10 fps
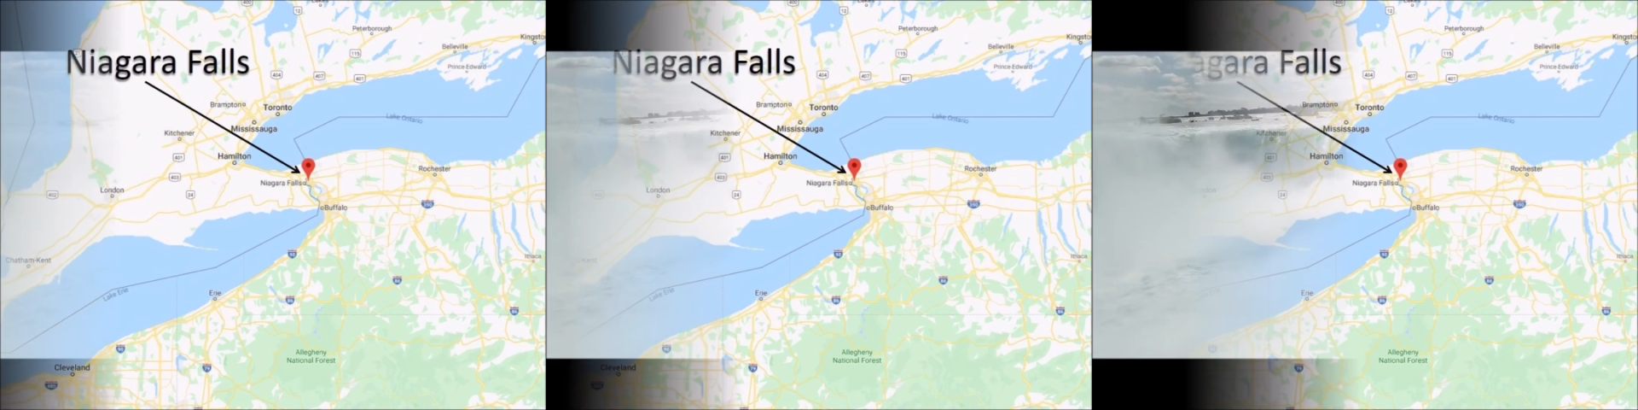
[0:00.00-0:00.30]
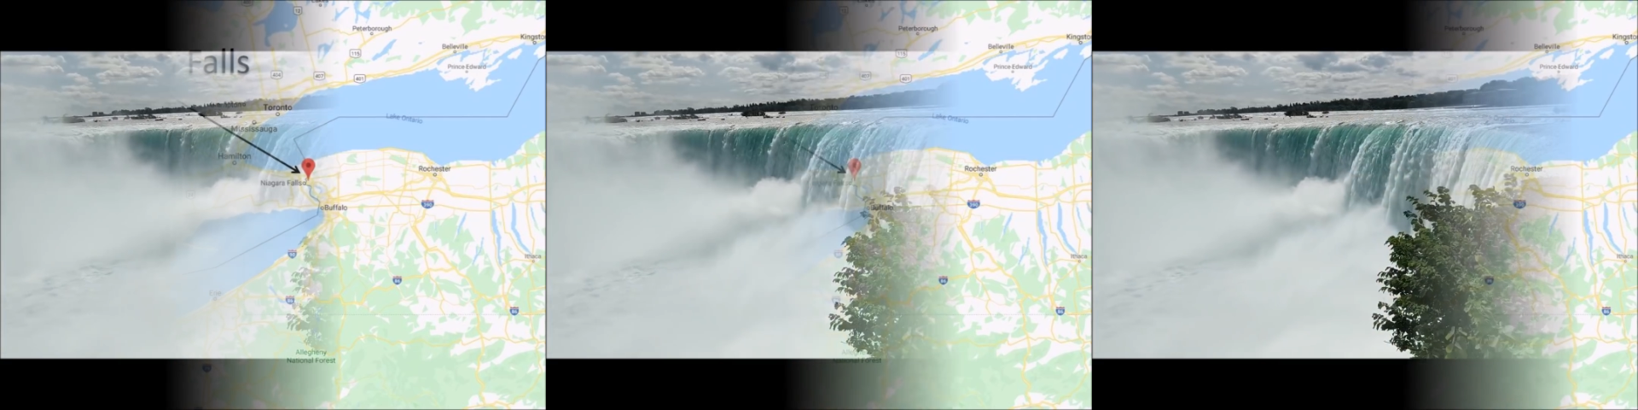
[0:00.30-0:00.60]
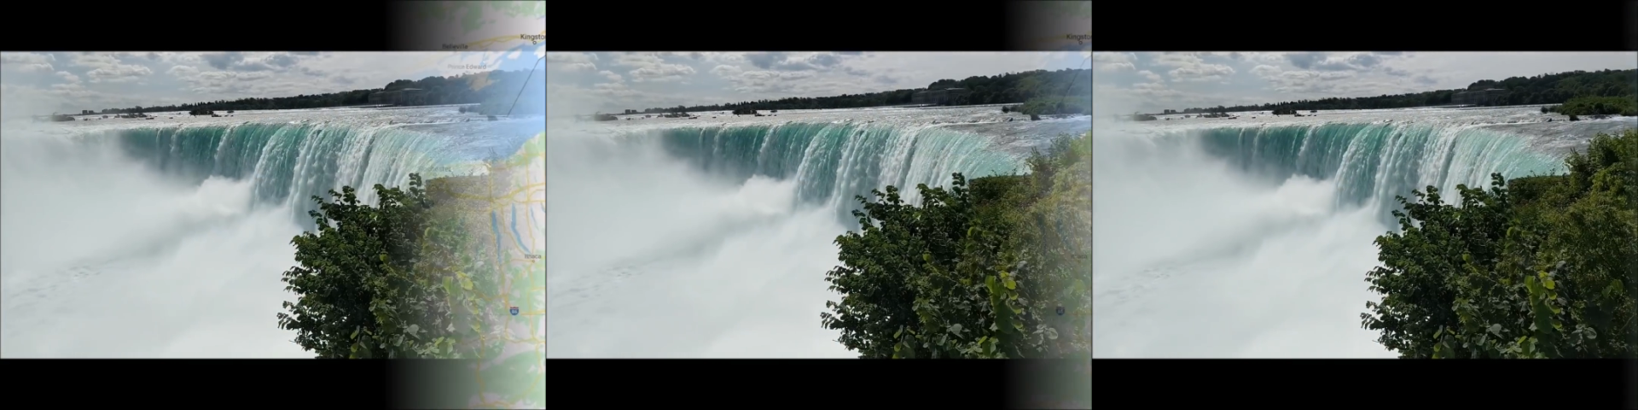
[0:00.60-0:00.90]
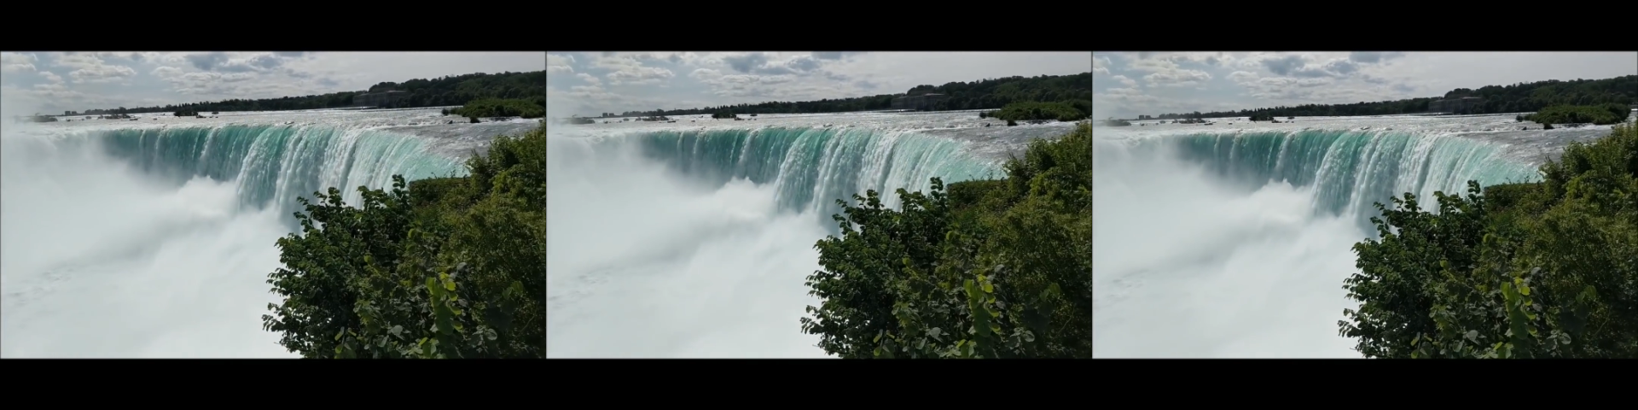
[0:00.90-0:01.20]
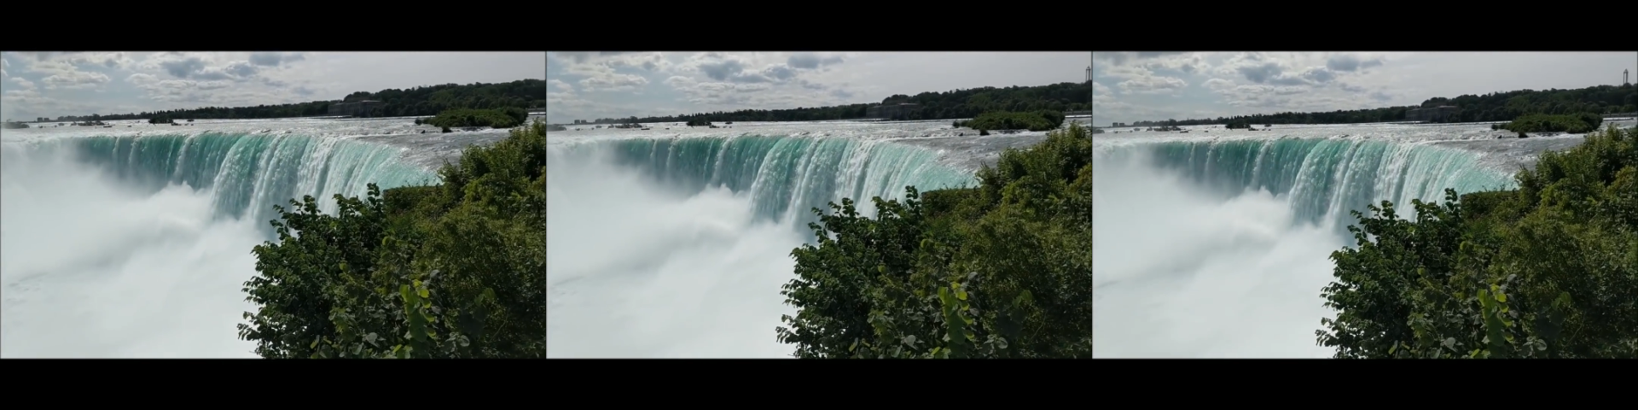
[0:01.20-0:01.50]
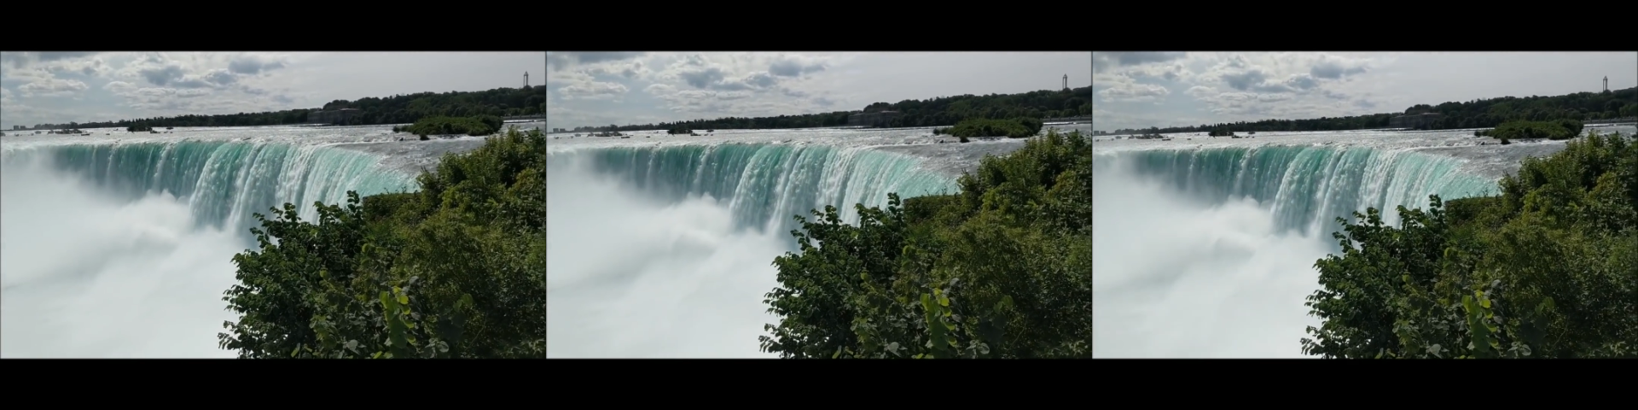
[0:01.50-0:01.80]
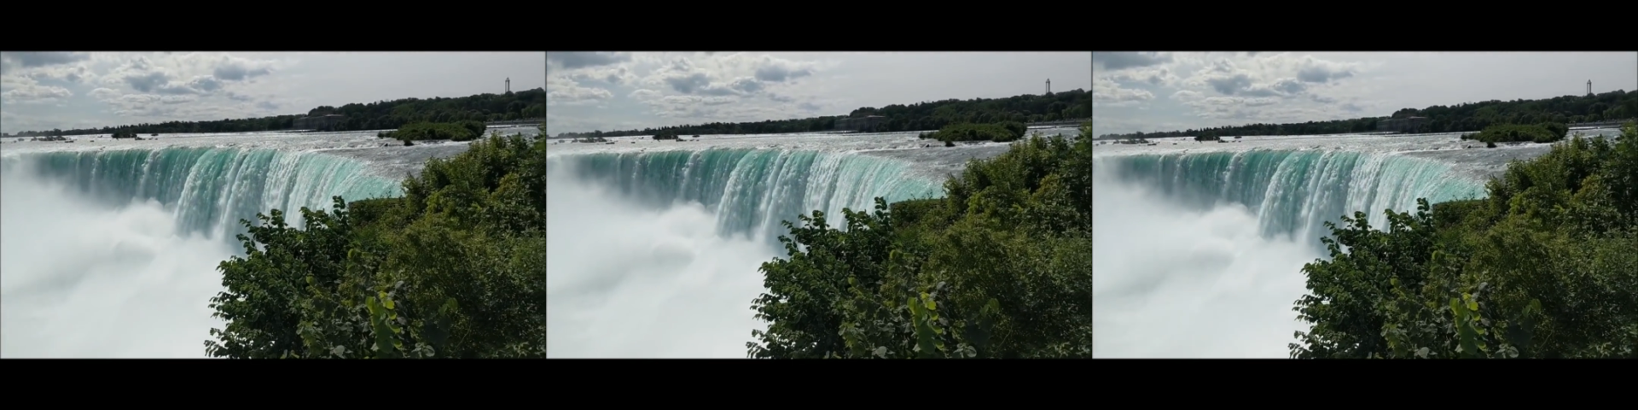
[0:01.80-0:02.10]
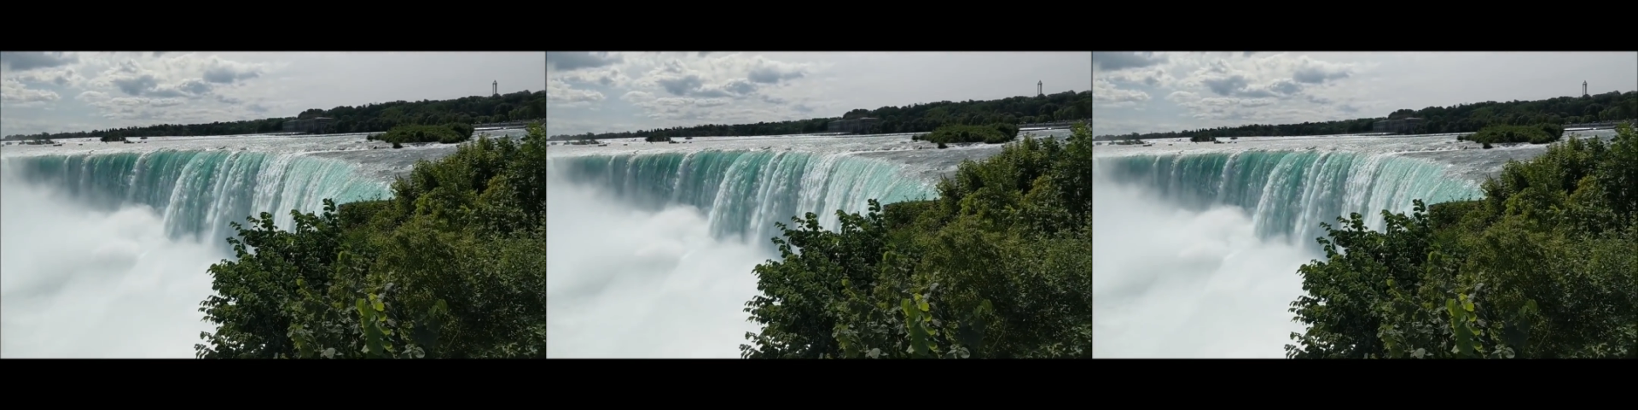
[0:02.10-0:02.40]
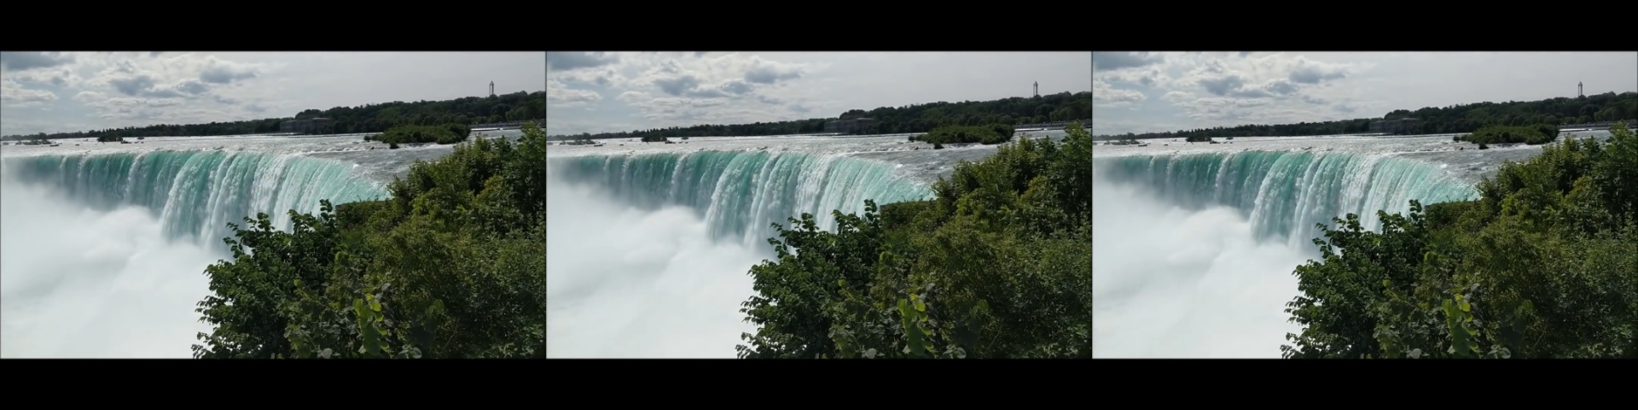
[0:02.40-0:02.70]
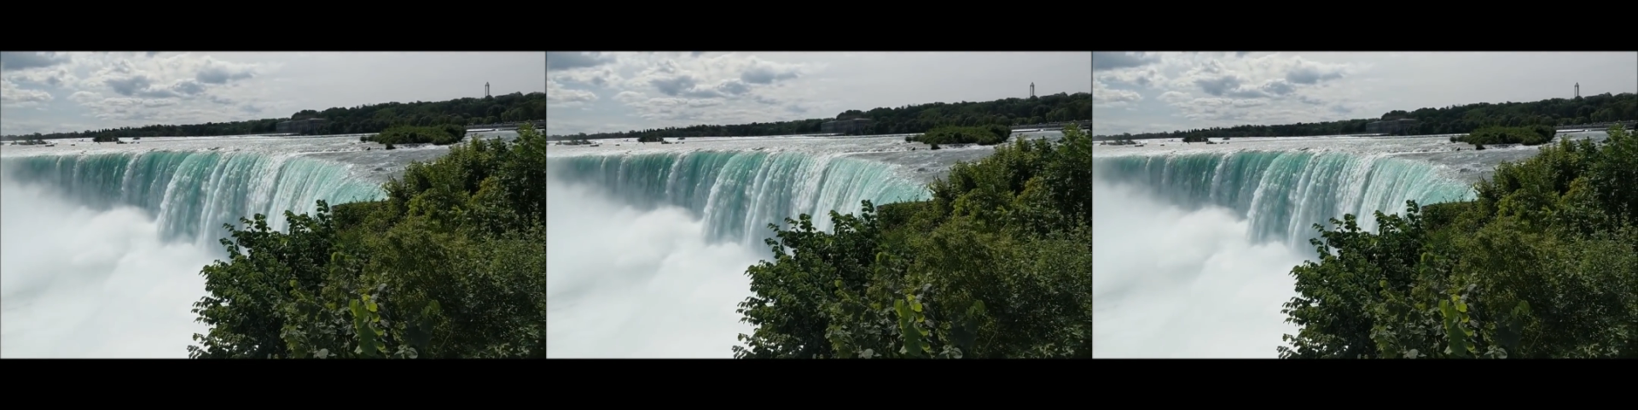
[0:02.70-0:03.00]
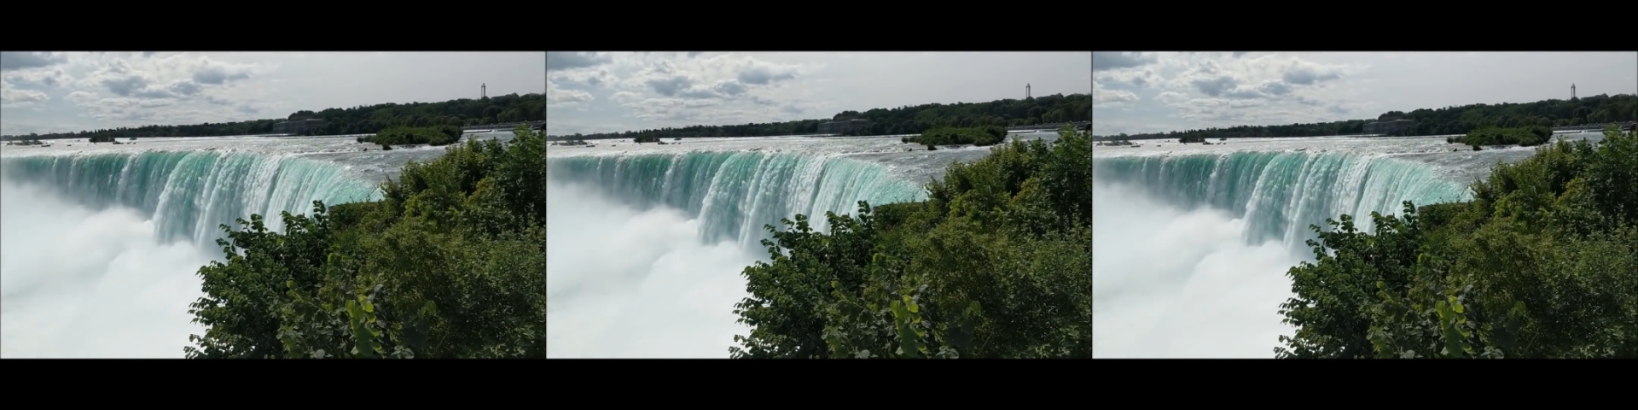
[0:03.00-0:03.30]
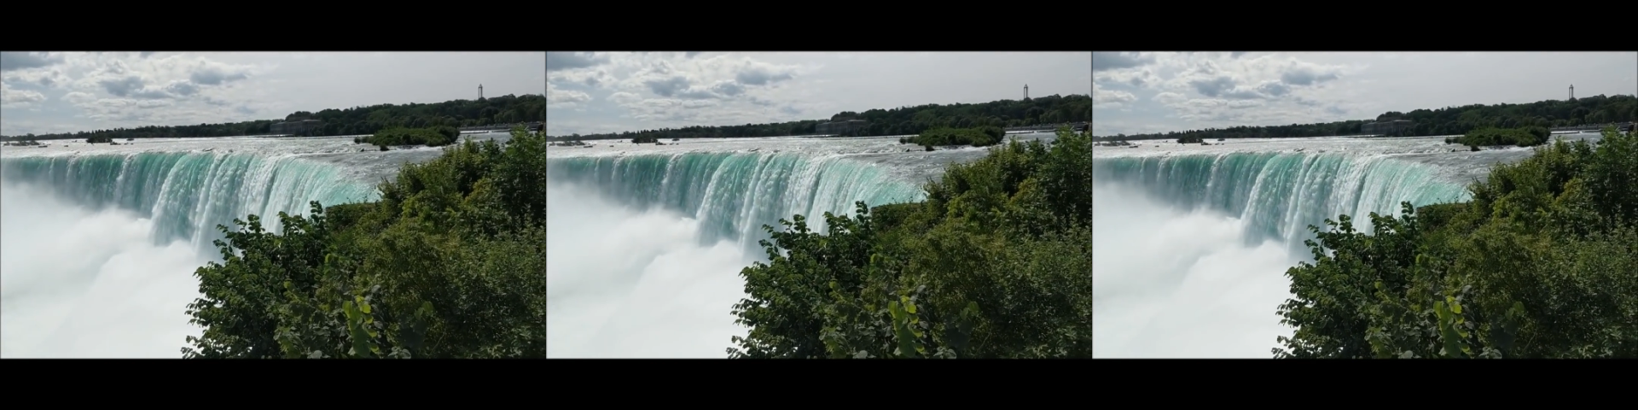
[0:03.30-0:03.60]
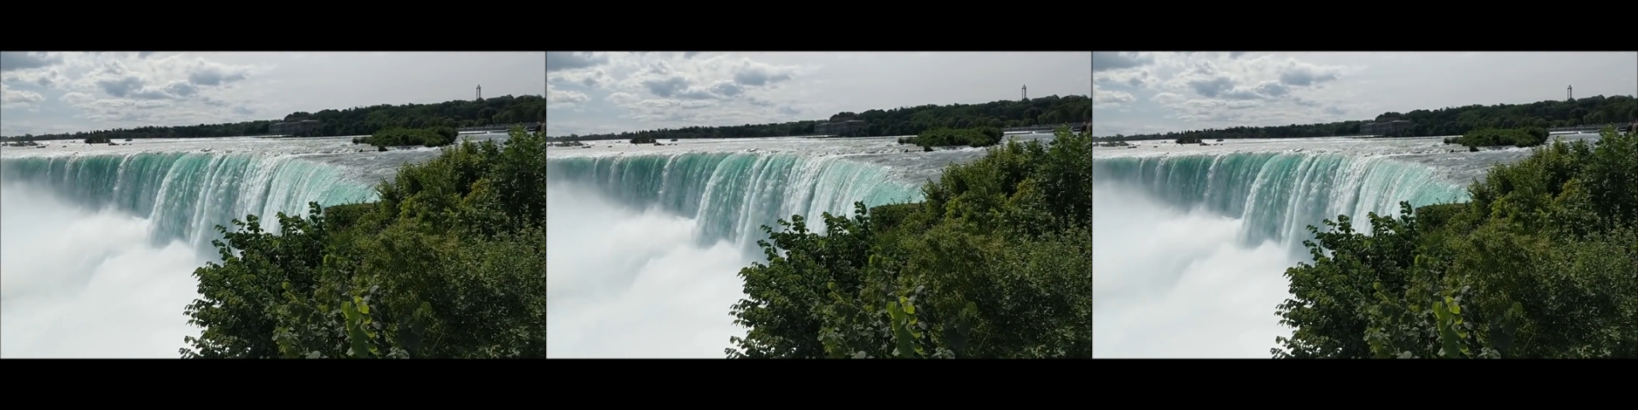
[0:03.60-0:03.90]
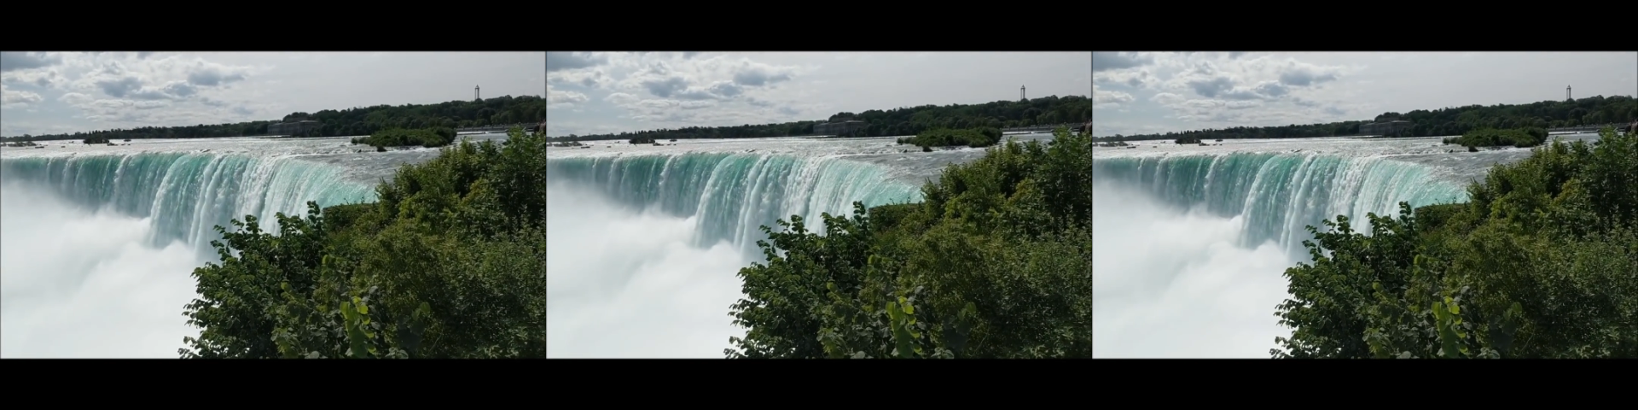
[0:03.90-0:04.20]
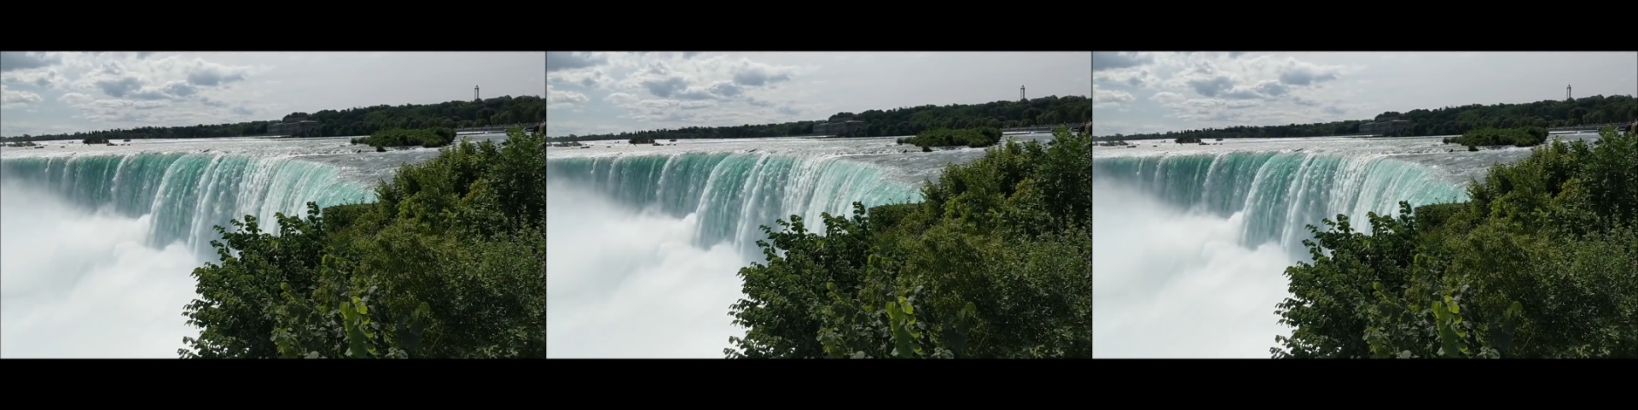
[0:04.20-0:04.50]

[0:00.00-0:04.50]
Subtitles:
(no speaker visible)